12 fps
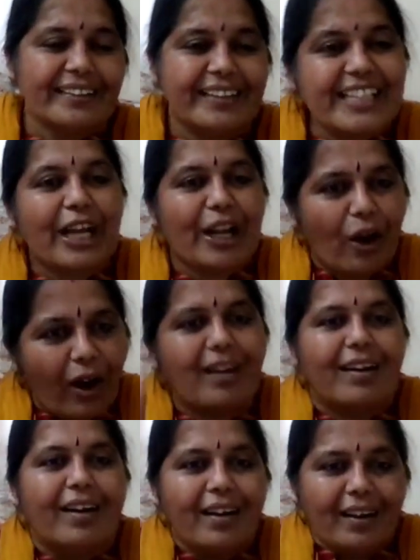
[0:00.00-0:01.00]
These are all
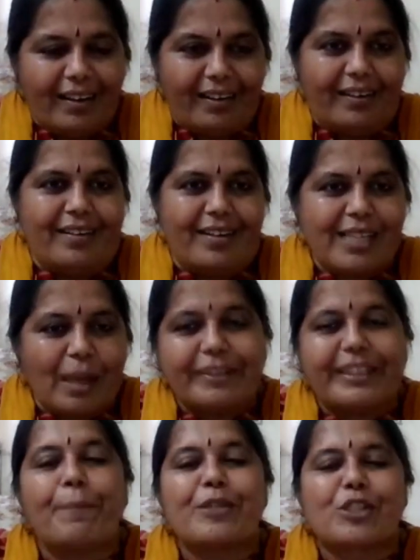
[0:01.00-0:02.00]
some
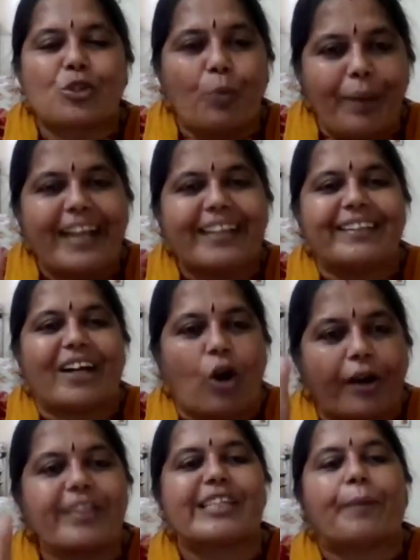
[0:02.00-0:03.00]
tips to make the
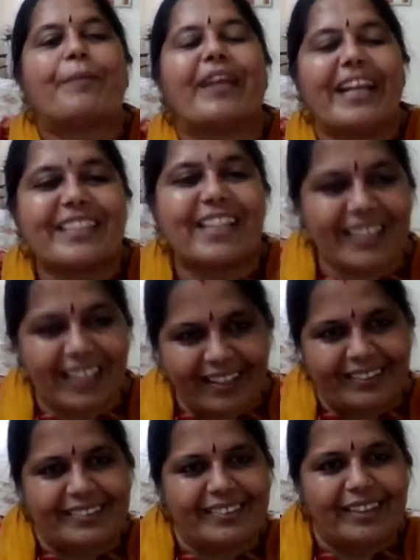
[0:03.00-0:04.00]
concept reach the children.
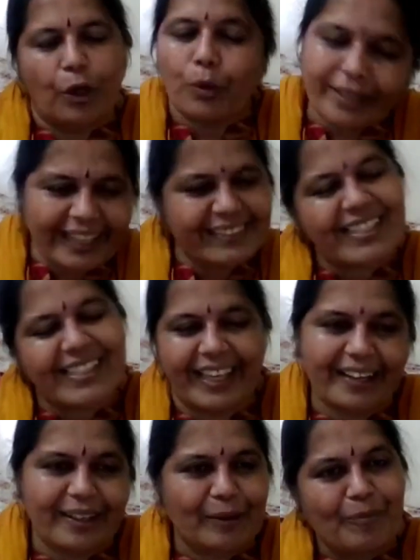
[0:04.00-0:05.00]
You try this
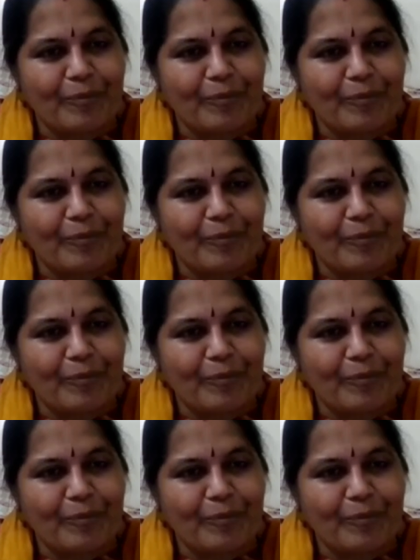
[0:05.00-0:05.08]
year.